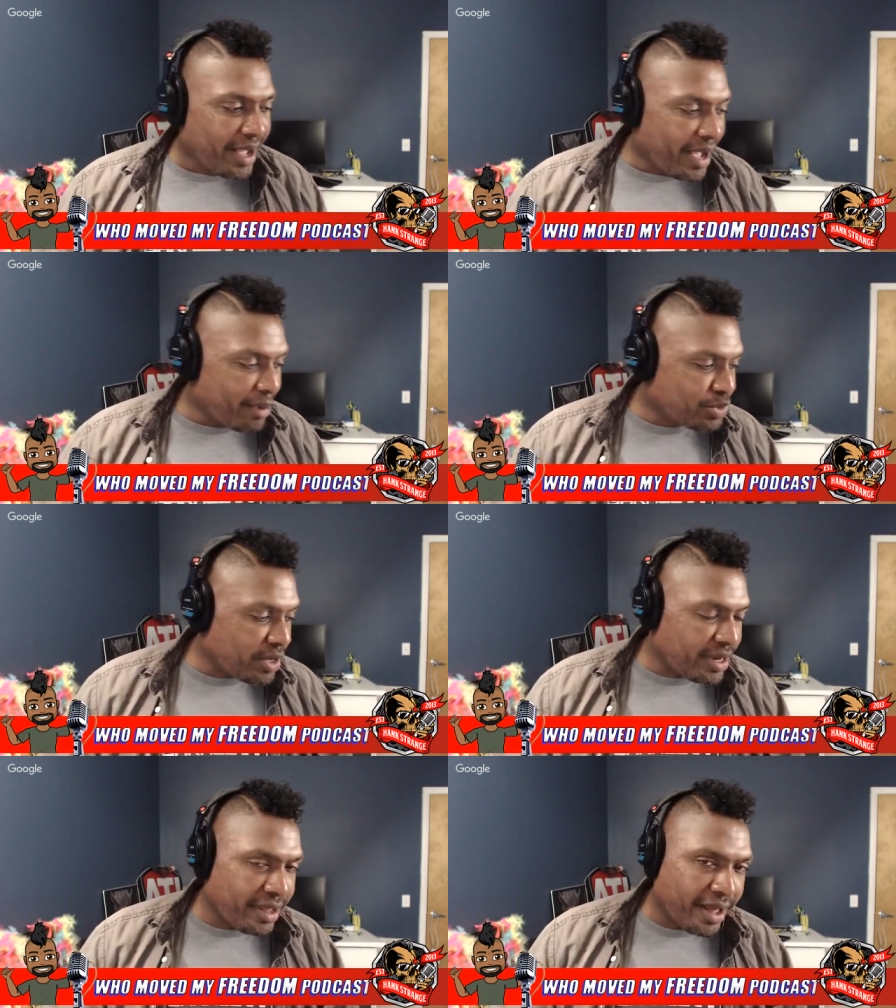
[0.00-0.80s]
I'm trying
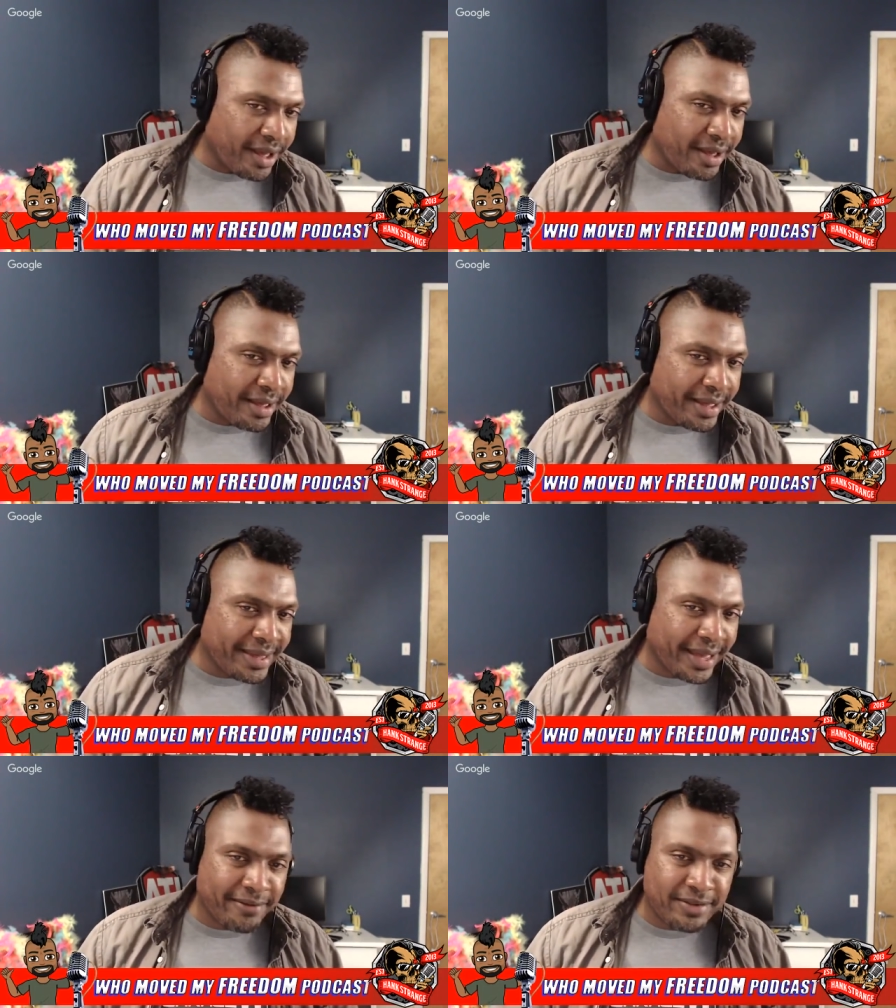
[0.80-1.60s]
to I
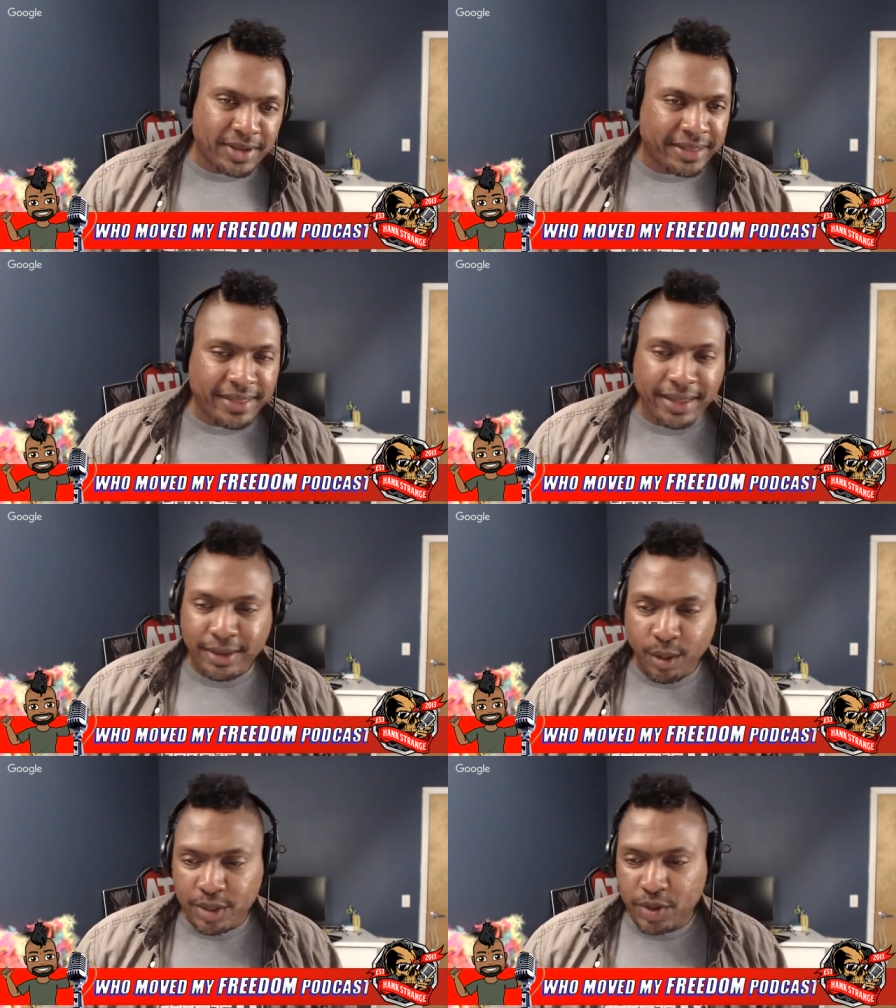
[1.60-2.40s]
I, I think
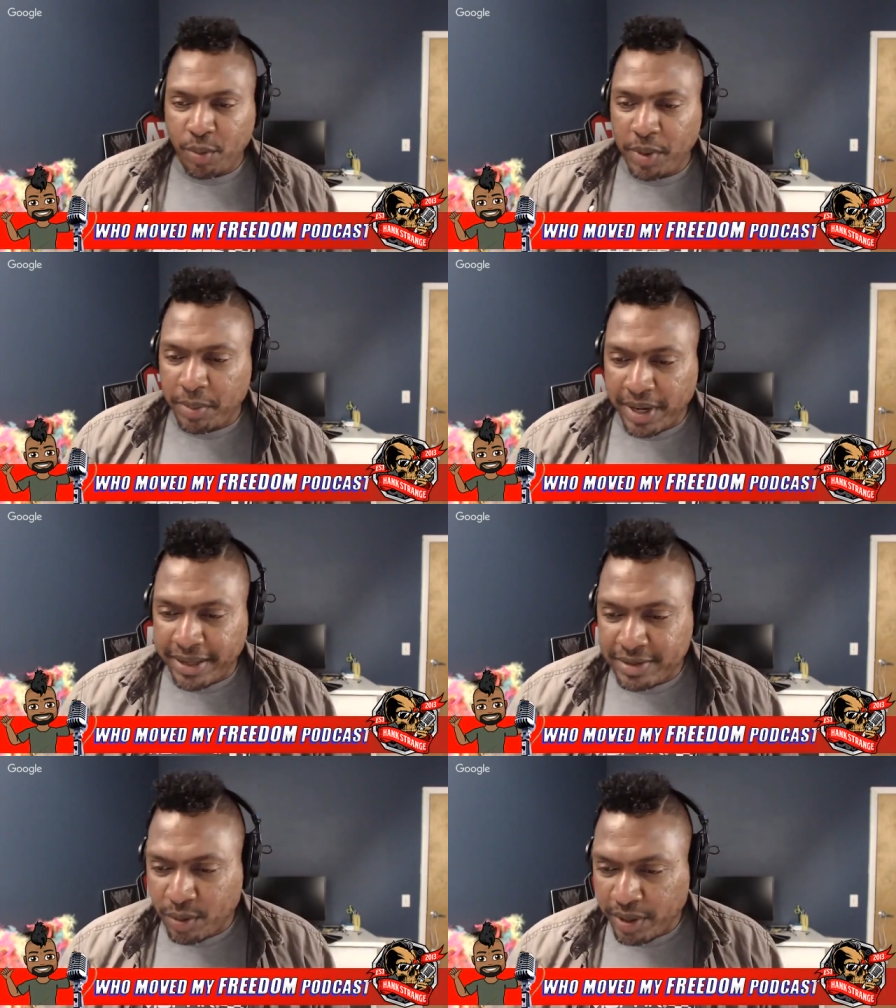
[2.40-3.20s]
Lola told me, but I
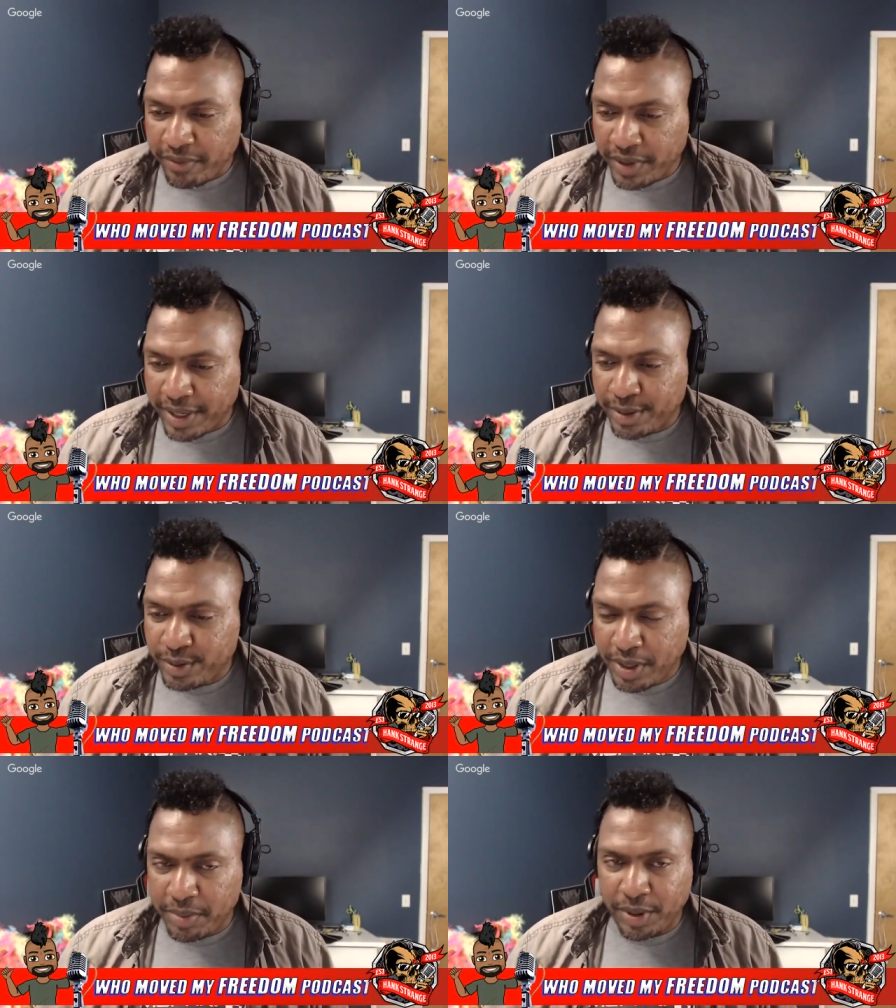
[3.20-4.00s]
totally forgot who's
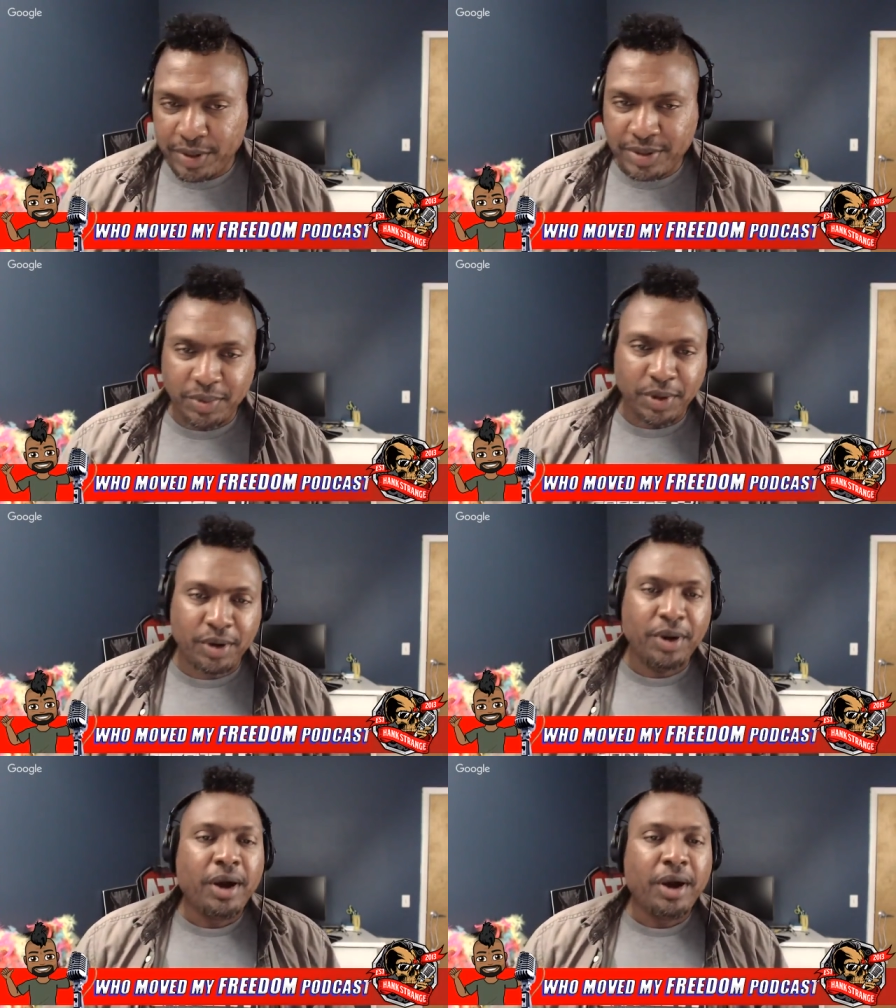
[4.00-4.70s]
coming on tomorrow.